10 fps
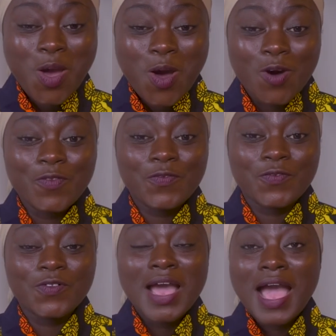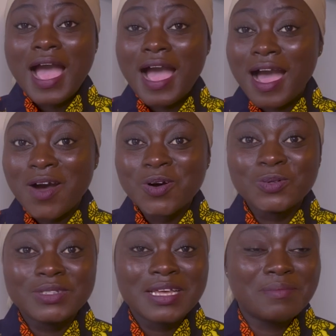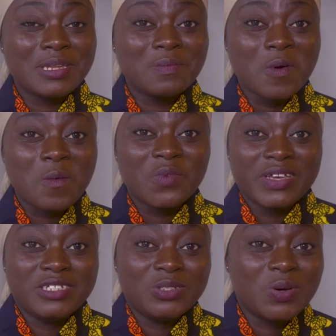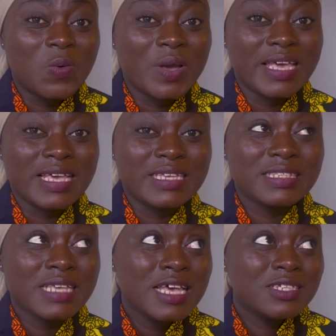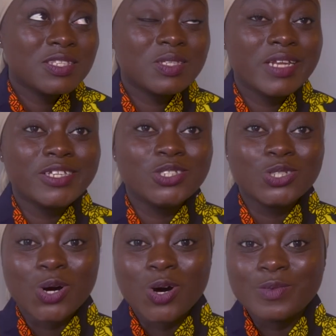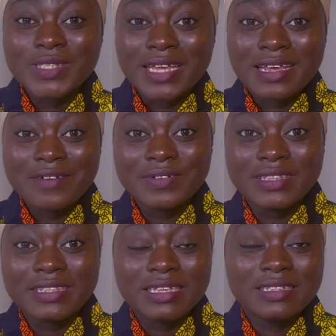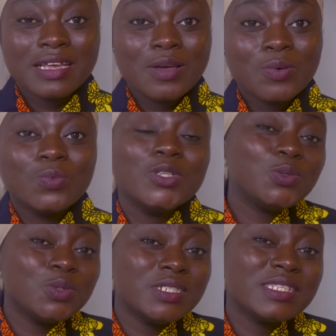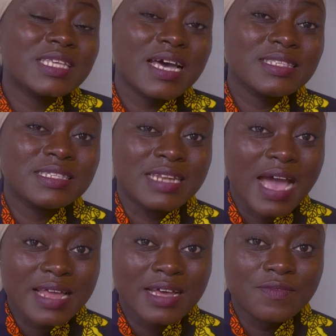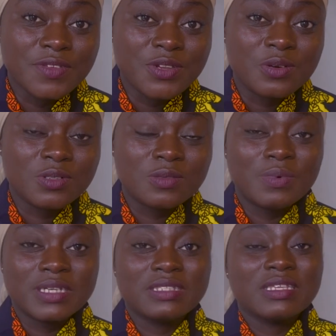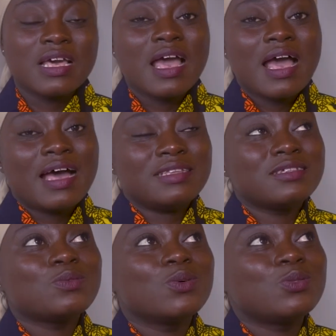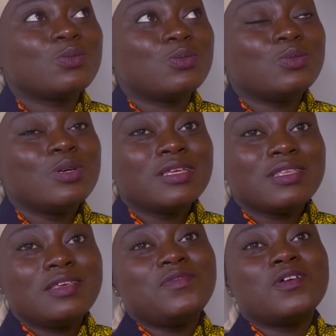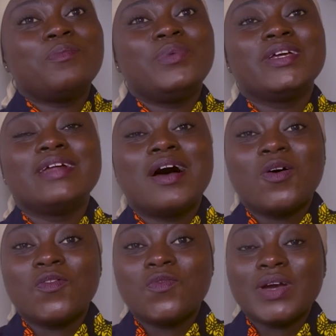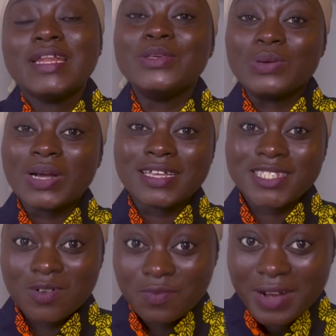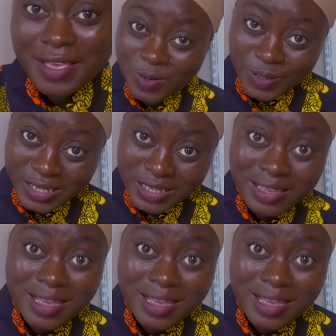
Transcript: of how the minimum wage in Norway is, student jobs and everything, which we'll discuss in other videos. But I just want to give you a breakdown of whether you can survive away